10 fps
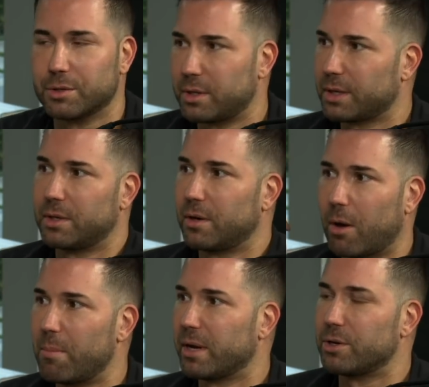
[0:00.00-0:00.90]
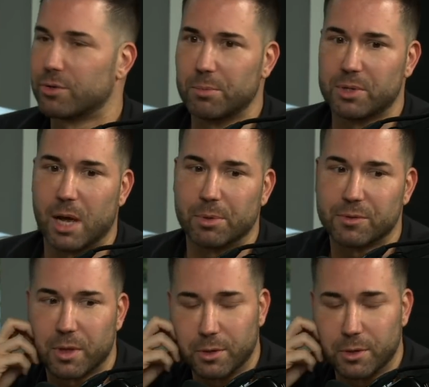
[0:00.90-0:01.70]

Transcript: So next thing you know, I'm making drum samples for